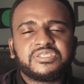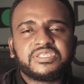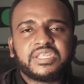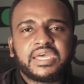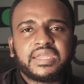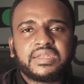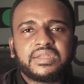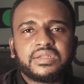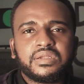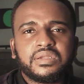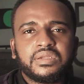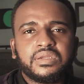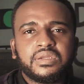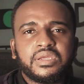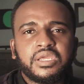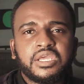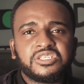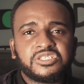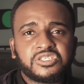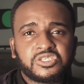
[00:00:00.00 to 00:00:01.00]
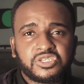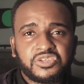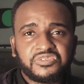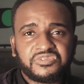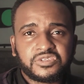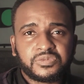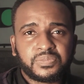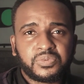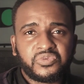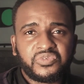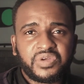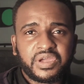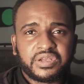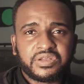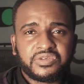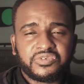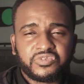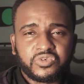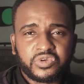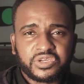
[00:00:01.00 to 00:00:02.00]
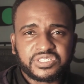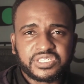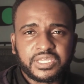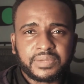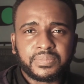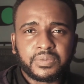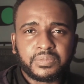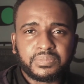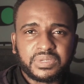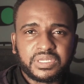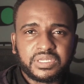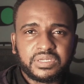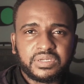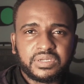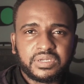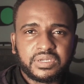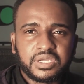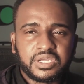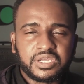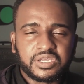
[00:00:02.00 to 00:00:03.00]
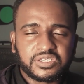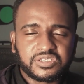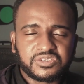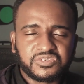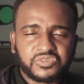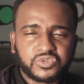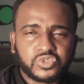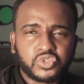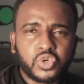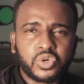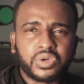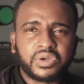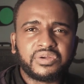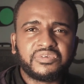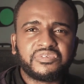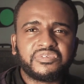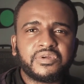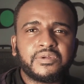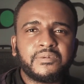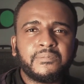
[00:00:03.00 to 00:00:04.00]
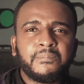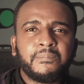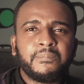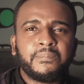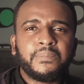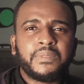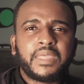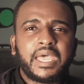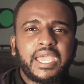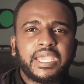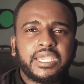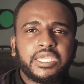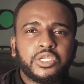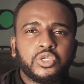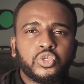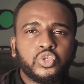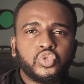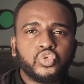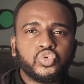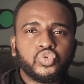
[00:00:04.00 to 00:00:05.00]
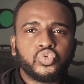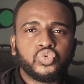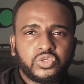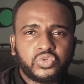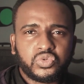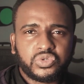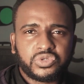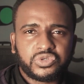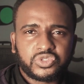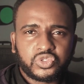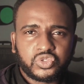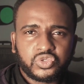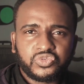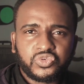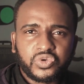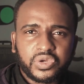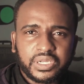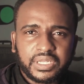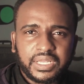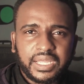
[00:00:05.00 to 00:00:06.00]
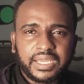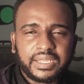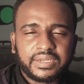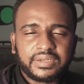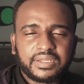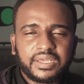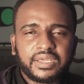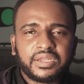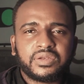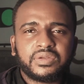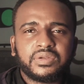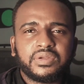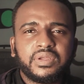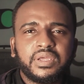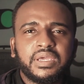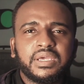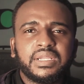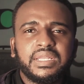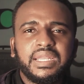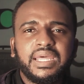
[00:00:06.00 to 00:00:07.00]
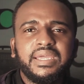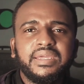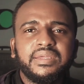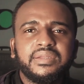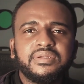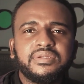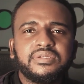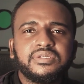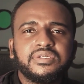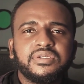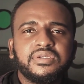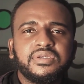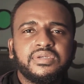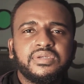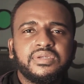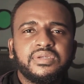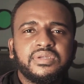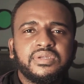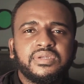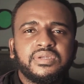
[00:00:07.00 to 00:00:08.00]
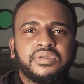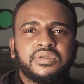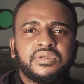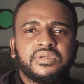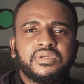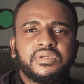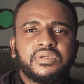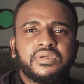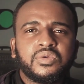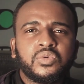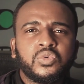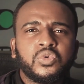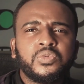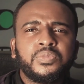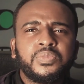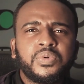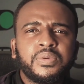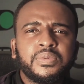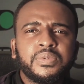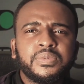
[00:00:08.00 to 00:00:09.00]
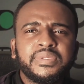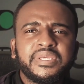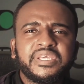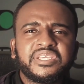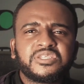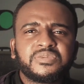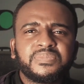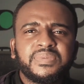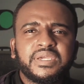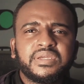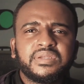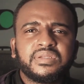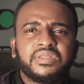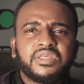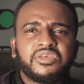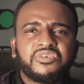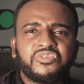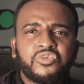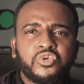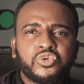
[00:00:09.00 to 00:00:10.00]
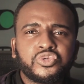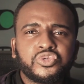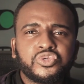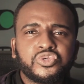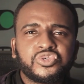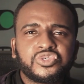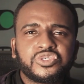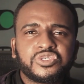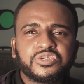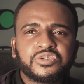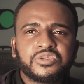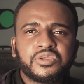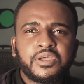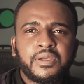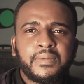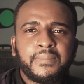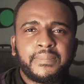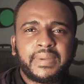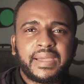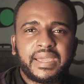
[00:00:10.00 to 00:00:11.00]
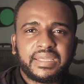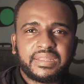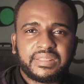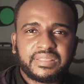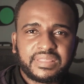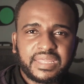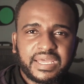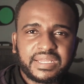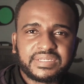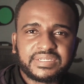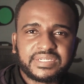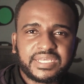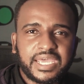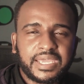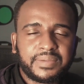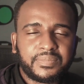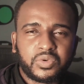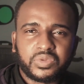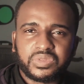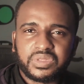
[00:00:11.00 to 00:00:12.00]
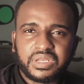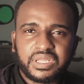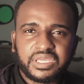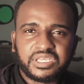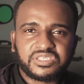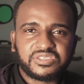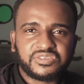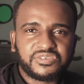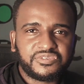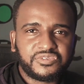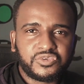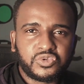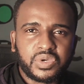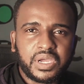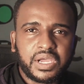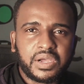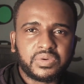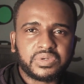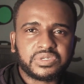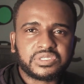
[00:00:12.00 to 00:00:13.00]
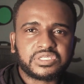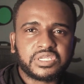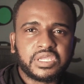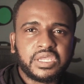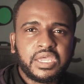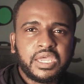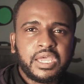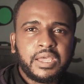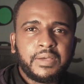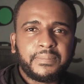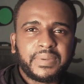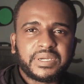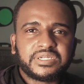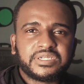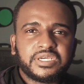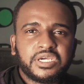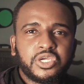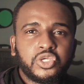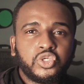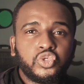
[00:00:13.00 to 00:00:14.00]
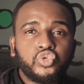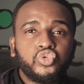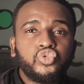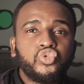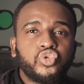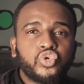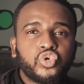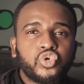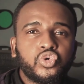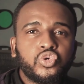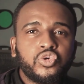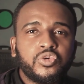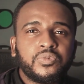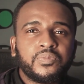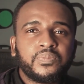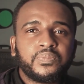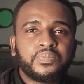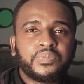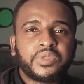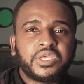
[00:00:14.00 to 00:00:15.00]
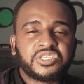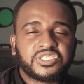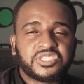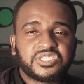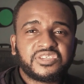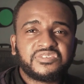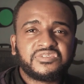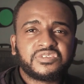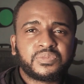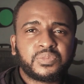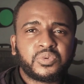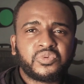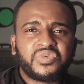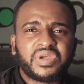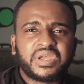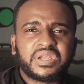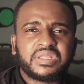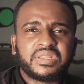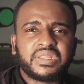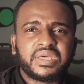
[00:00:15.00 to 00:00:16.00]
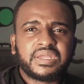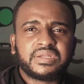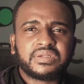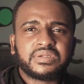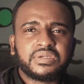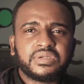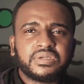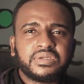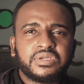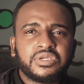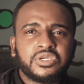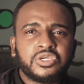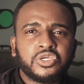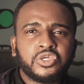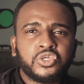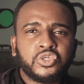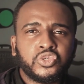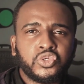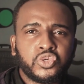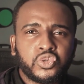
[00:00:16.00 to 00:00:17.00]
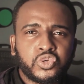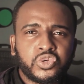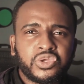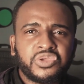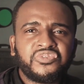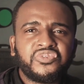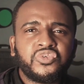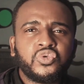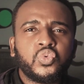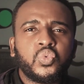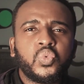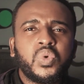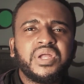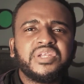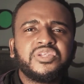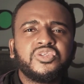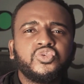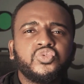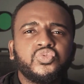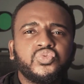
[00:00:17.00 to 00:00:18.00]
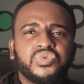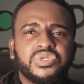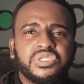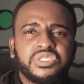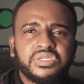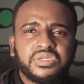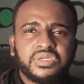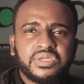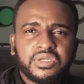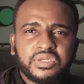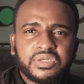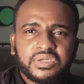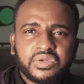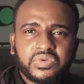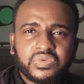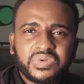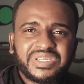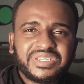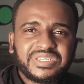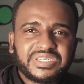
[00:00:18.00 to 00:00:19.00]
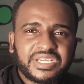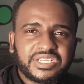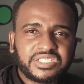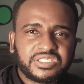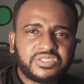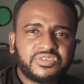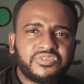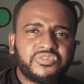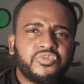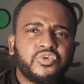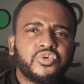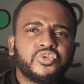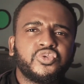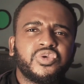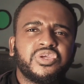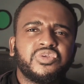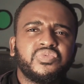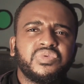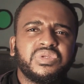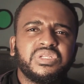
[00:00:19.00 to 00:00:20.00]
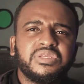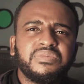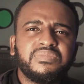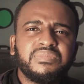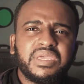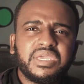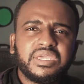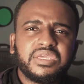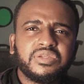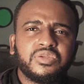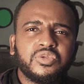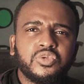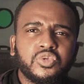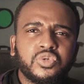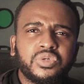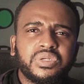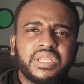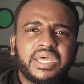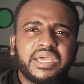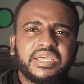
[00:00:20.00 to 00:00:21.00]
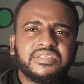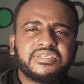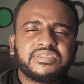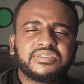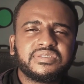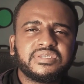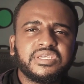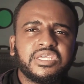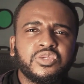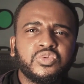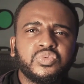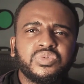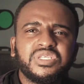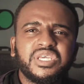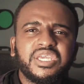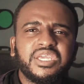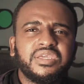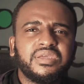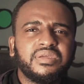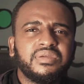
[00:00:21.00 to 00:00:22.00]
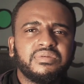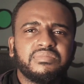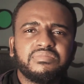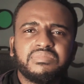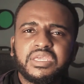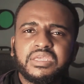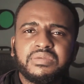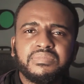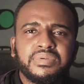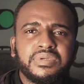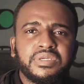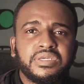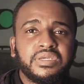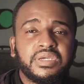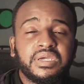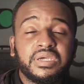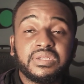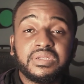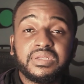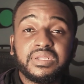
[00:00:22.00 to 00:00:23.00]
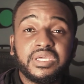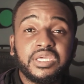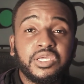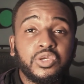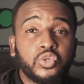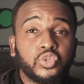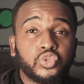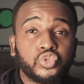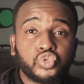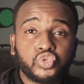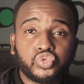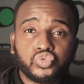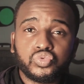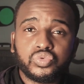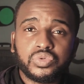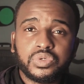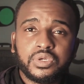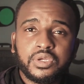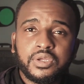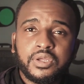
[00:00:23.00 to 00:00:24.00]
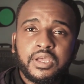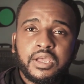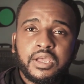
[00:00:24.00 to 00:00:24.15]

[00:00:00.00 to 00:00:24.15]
is that as a service provider, for example, me as a photographer, I can do a shoot for a client, and a client will probably expect their photos by that time or the next few hours. But as a service provider, that if you want to really retouch the photo and really make it look nice, it'll take maybe a day or two,